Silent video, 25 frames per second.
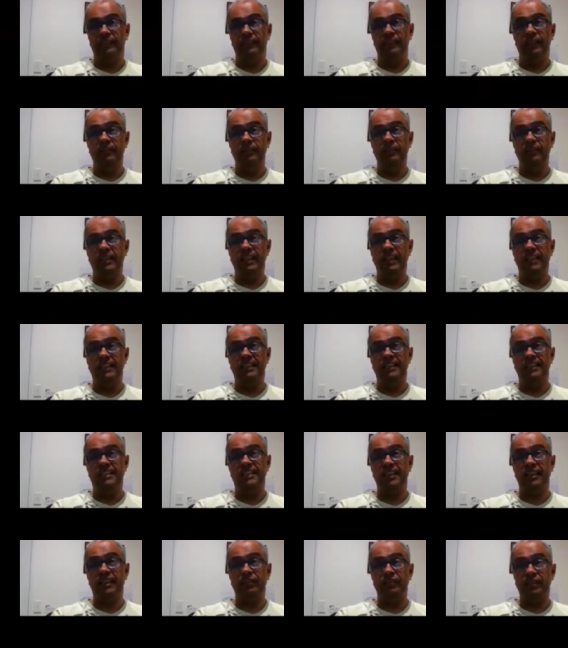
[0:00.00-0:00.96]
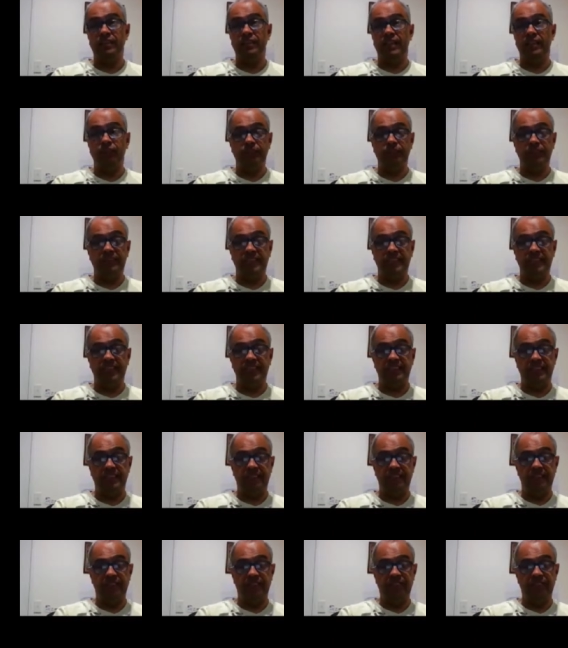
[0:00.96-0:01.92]
Okay, so now we see
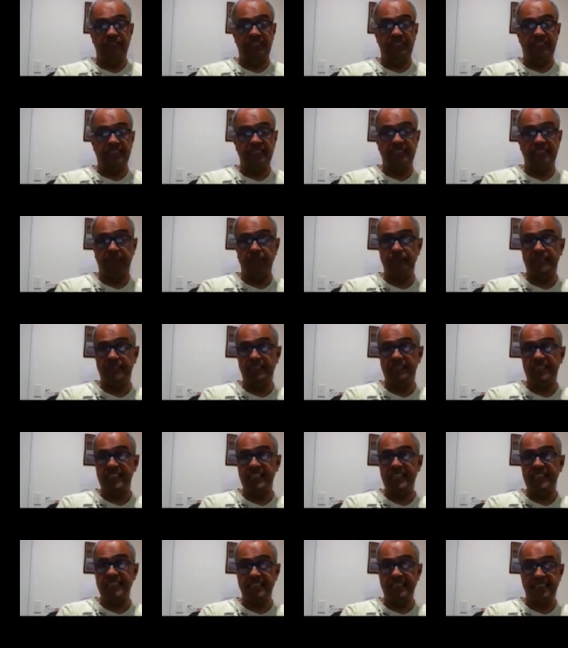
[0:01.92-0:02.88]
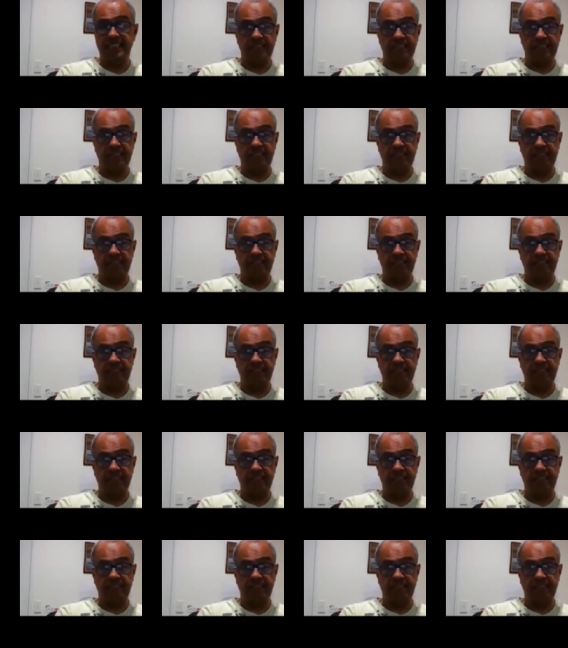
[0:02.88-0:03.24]
that everything's up to date.